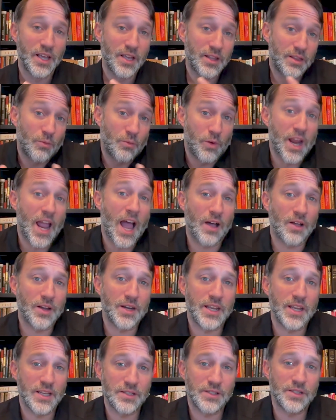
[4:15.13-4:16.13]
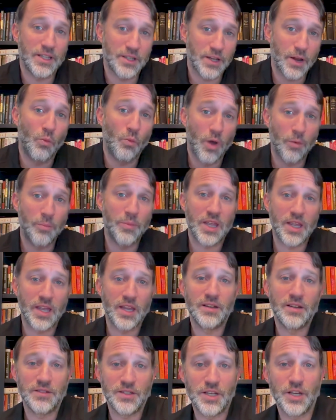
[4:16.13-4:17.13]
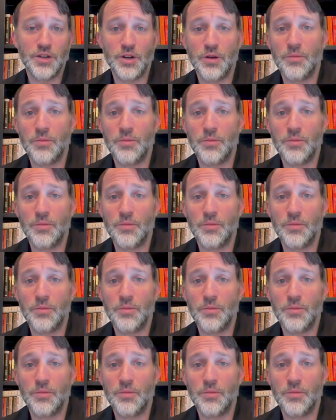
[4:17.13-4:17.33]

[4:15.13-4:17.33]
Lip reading: the reality is it will be continue